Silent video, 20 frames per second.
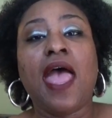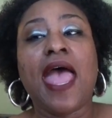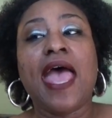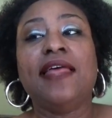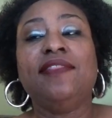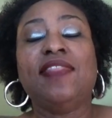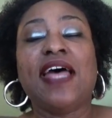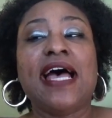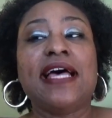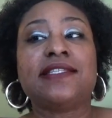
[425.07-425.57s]

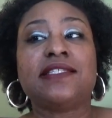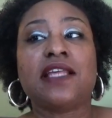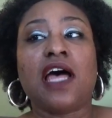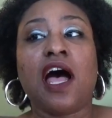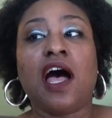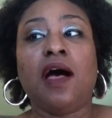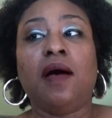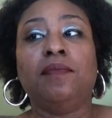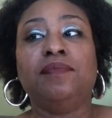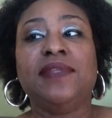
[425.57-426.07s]
And
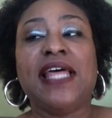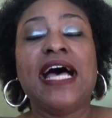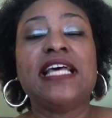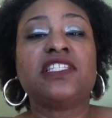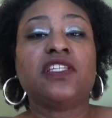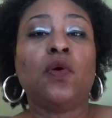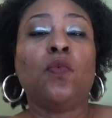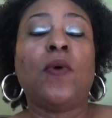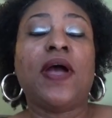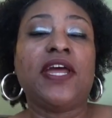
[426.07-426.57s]

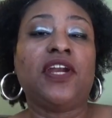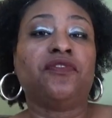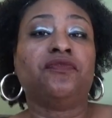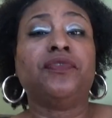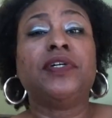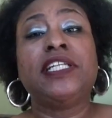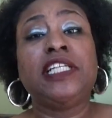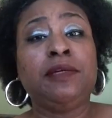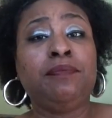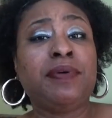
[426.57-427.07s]
that's a way to
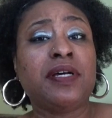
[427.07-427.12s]
really